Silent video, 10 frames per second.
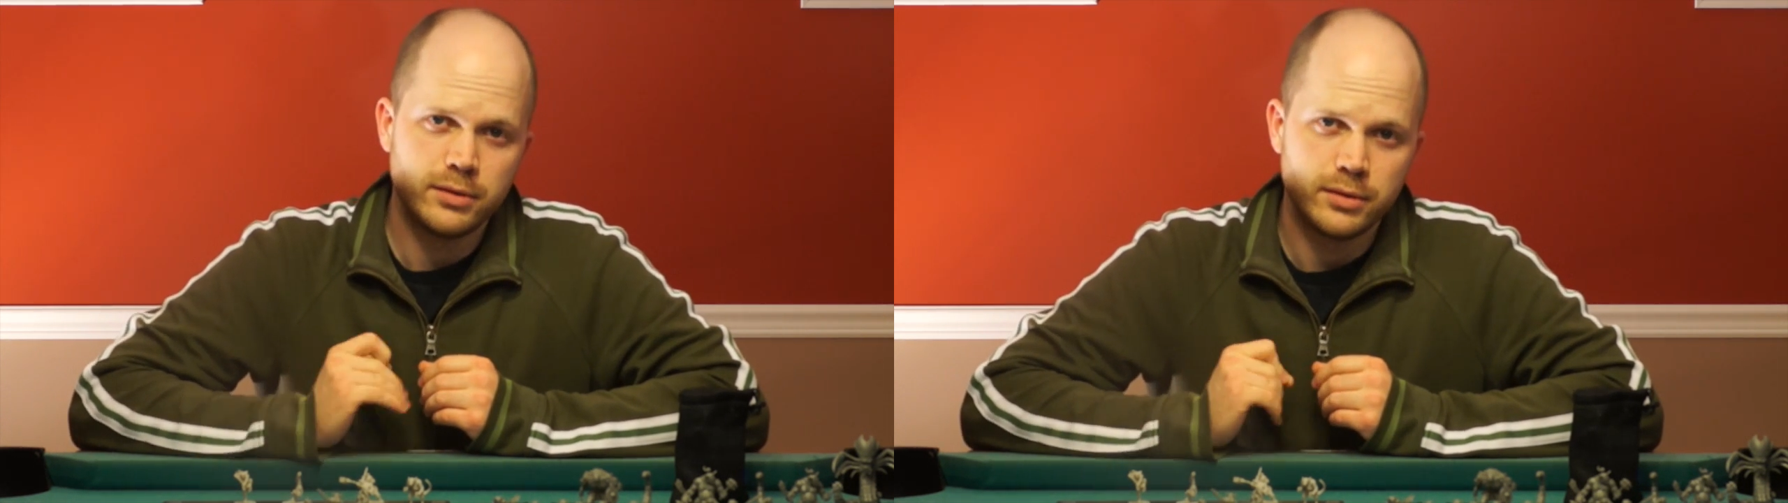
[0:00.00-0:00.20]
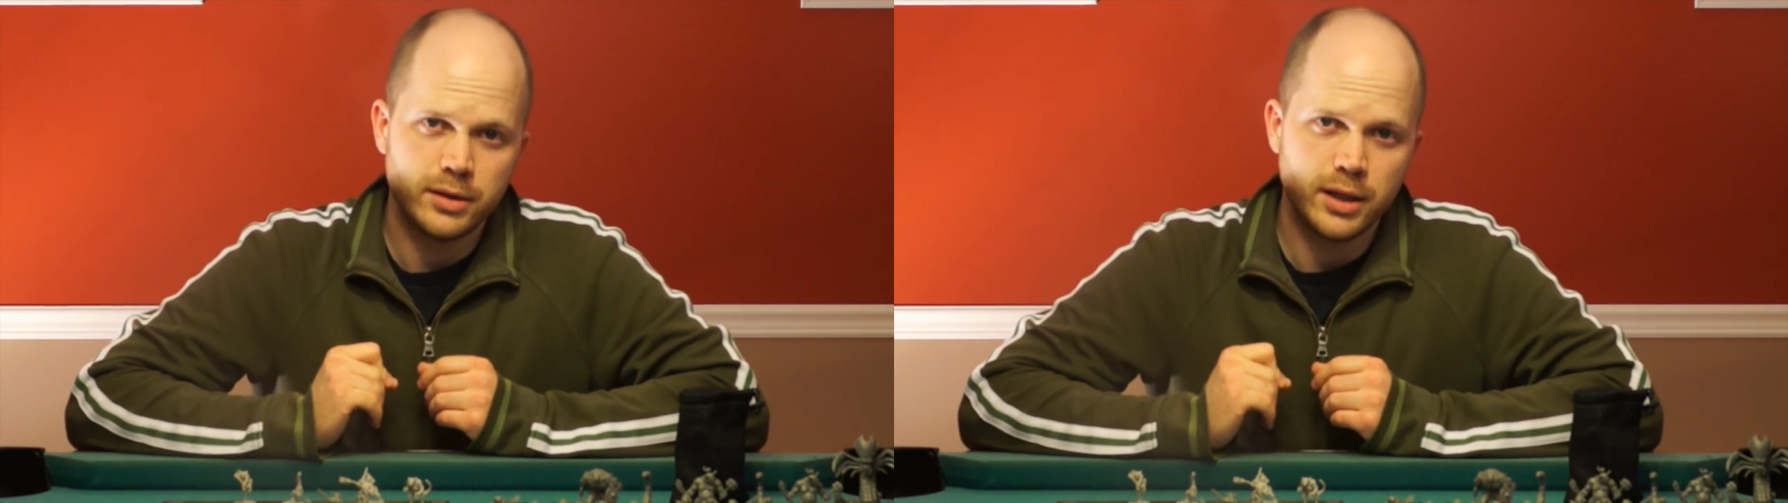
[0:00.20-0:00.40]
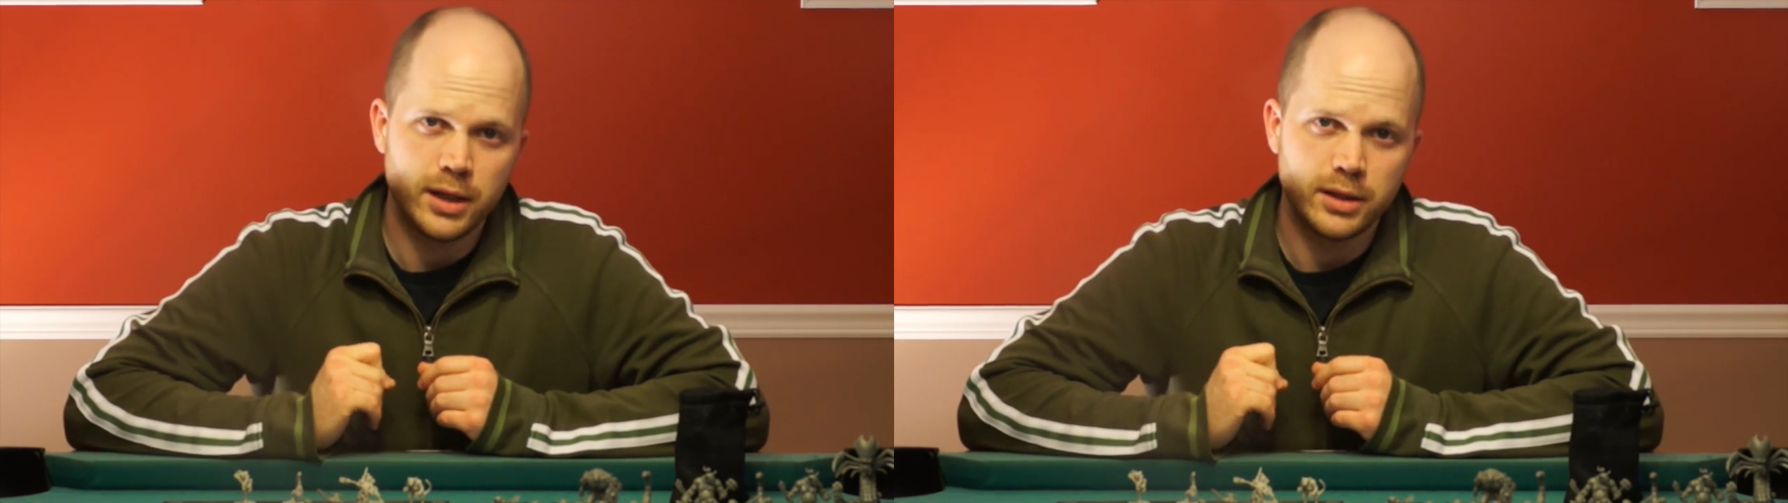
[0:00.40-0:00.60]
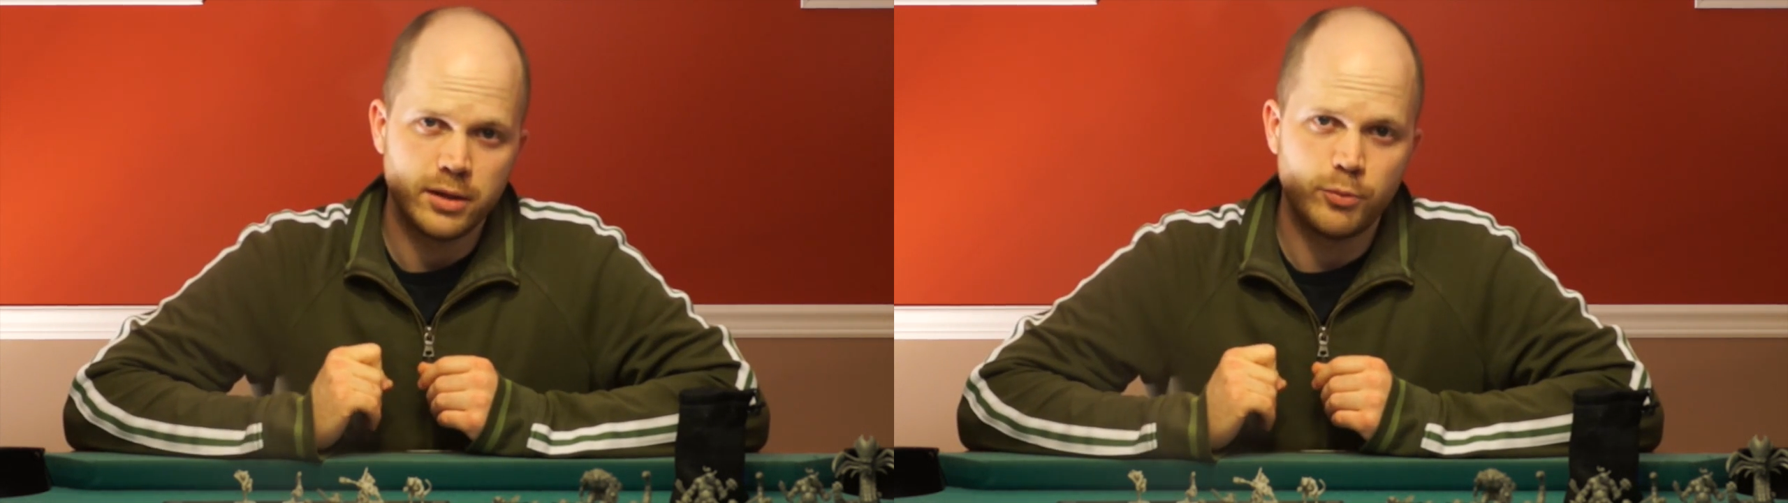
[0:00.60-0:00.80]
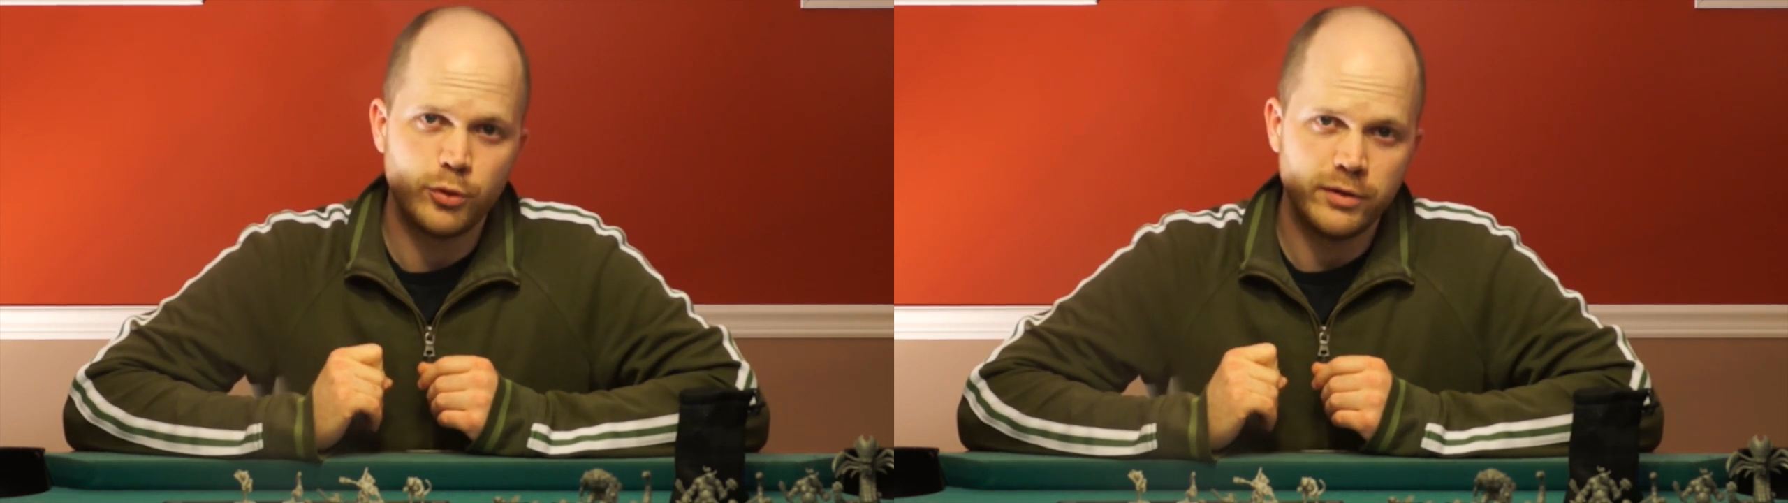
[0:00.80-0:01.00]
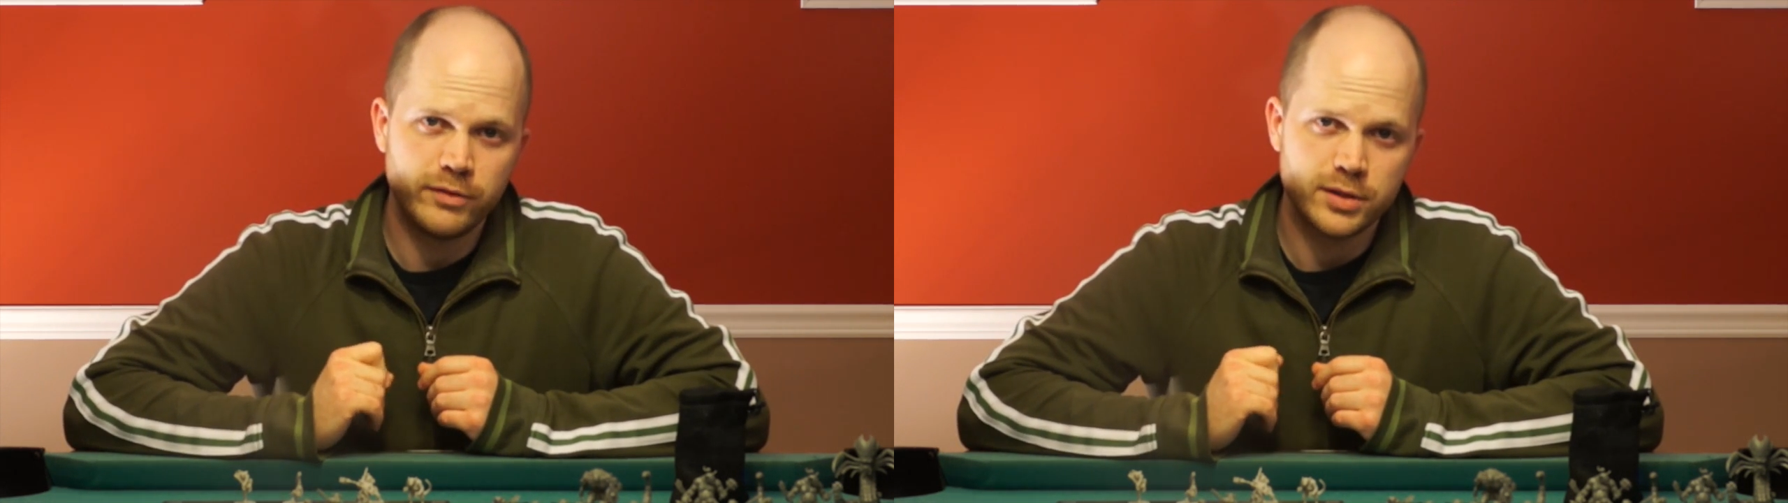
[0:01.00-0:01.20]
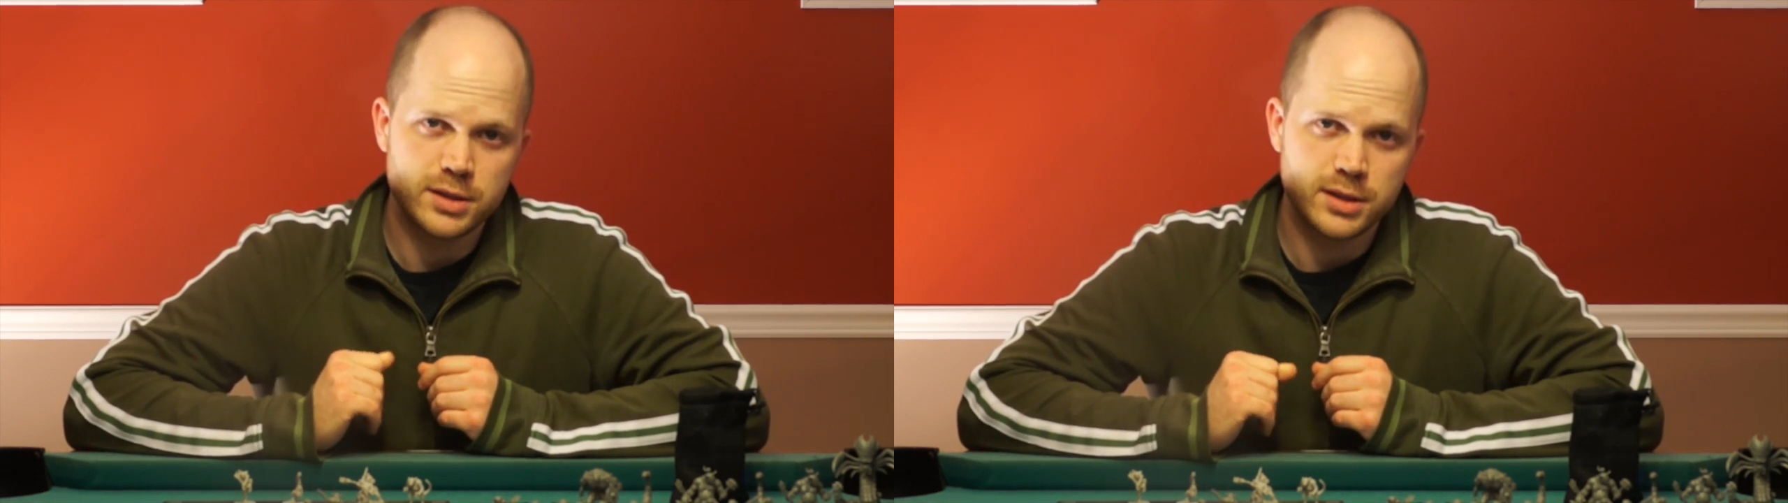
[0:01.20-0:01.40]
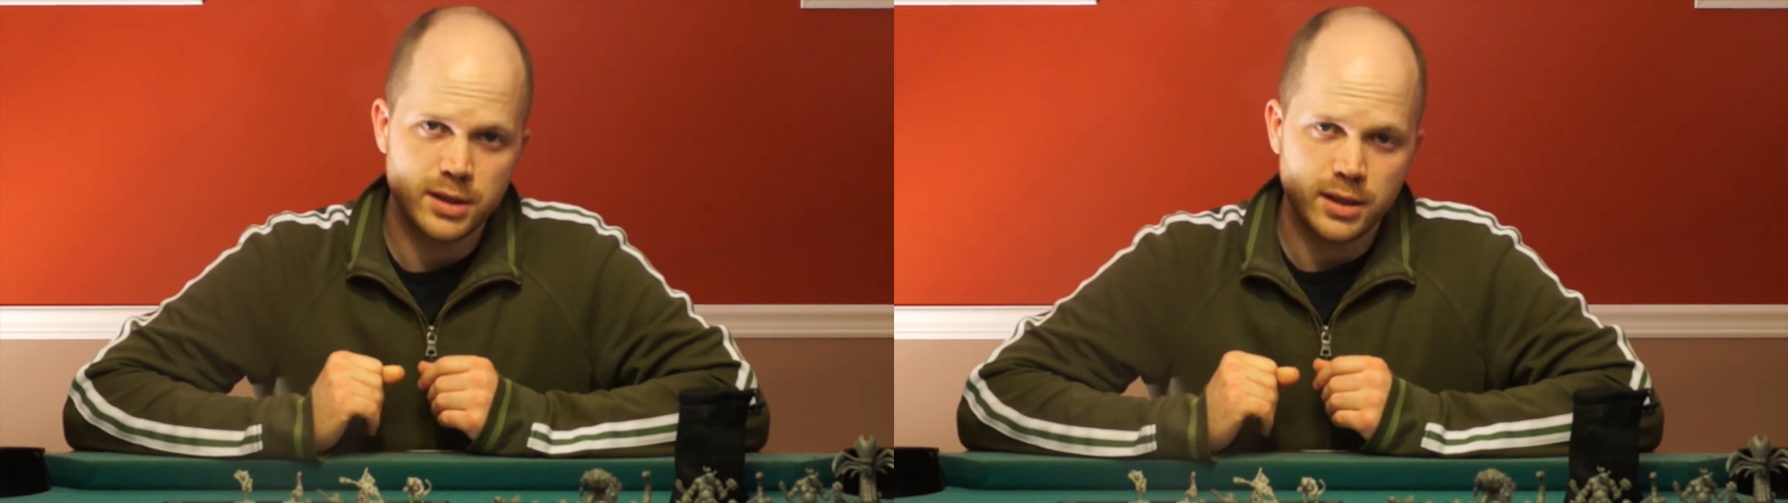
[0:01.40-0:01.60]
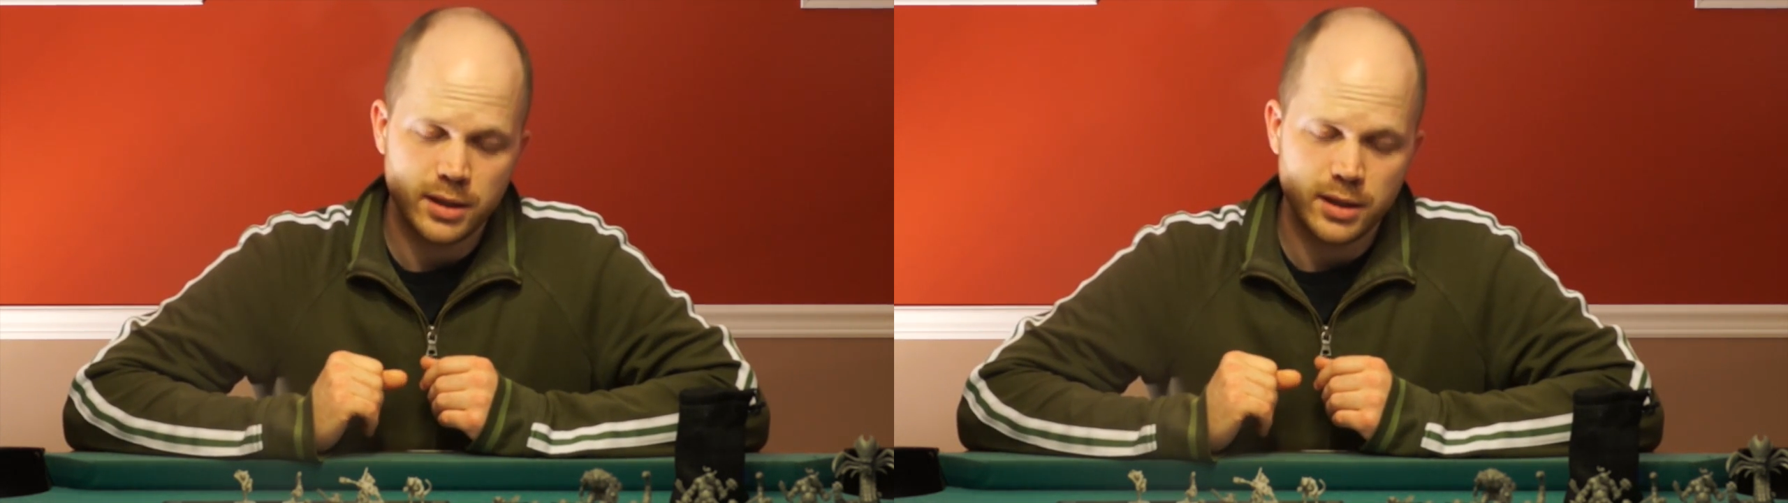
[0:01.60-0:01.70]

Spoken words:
the previous